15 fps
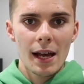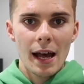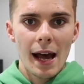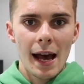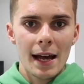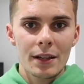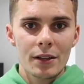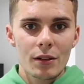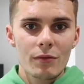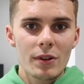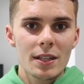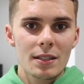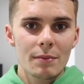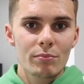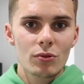And the
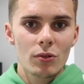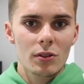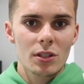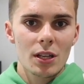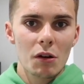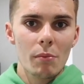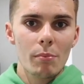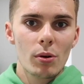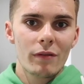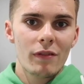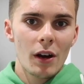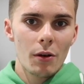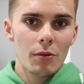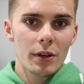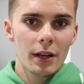reason Brooks go above
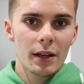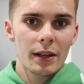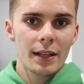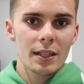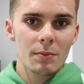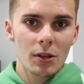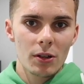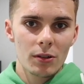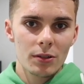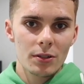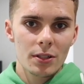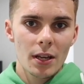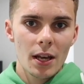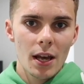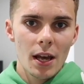Hoka is because